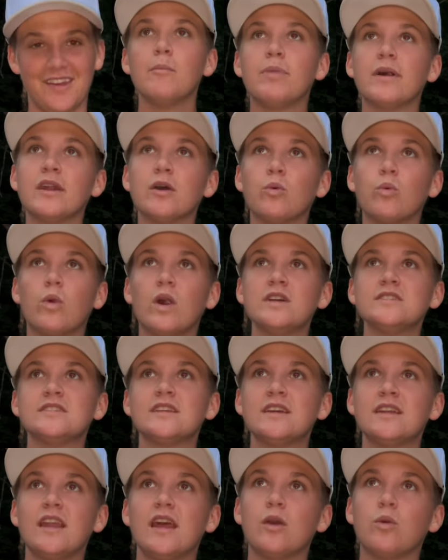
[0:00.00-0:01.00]
But it
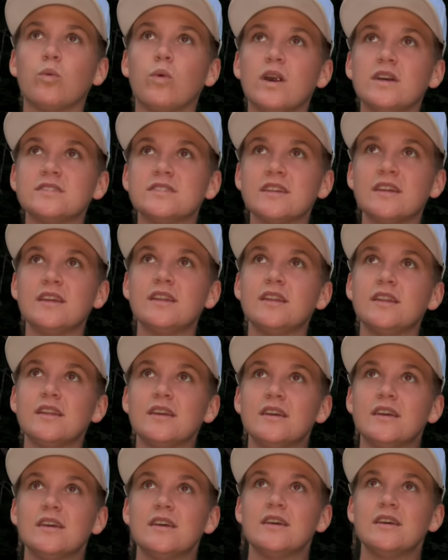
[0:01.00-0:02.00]
wasn't it wasn't
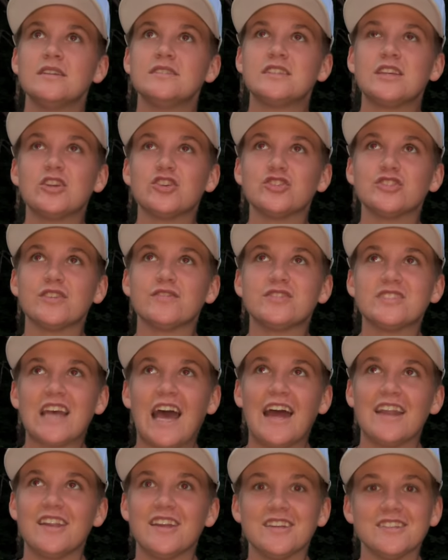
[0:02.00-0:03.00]
tears of
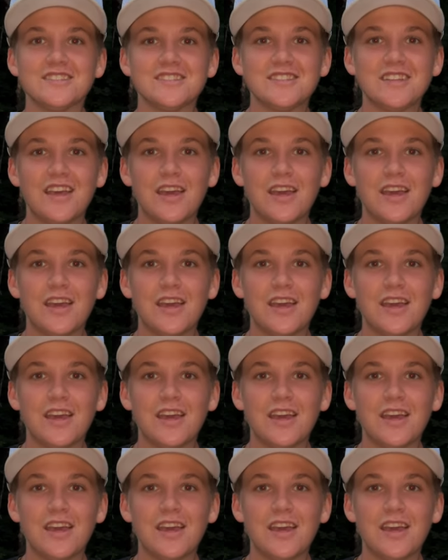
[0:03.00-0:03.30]
sadness.